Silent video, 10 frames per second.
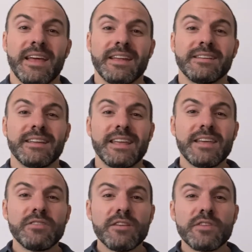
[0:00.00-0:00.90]
And
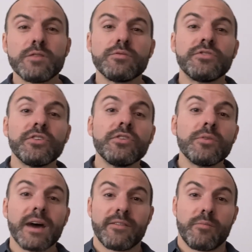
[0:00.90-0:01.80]
even if you
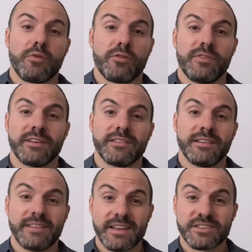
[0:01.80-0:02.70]
do have a perfect
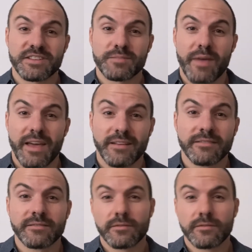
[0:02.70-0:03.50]
attention span,